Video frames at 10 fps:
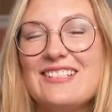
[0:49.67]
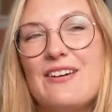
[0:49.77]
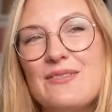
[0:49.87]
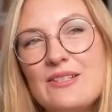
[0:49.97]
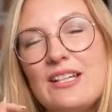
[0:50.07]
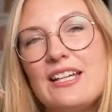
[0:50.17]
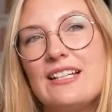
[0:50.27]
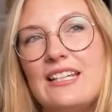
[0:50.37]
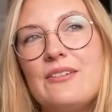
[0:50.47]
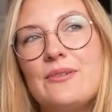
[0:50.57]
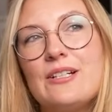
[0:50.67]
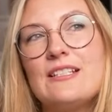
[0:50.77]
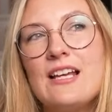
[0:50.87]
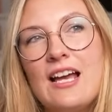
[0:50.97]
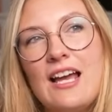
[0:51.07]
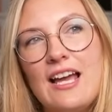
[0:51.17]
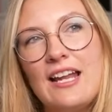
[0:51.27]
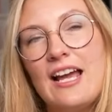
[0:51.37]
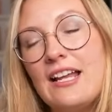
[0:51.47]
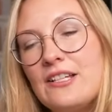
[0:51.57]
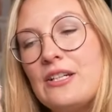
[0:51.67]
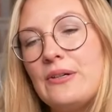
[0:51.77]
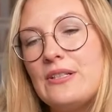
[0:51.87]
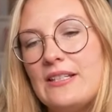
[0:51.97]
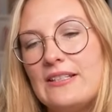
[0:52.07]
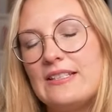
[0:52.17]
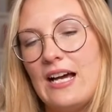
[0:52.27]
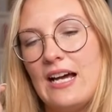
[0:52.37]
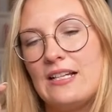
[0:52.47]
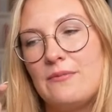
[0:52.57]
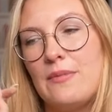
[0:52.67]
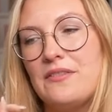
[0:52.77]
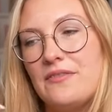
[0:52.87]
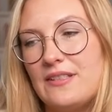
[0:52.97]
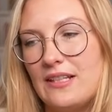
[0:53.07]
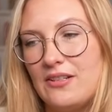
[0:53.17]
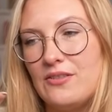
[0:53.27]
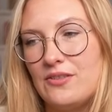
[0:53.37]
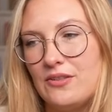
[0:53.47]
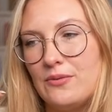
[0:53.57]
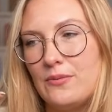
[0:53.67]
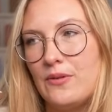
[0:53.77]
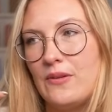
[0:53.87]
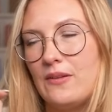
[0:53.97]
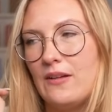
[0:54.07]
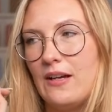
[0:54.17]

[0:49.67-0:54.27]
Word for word: I was looking at keywords and I had noticed that Manifestation Journal was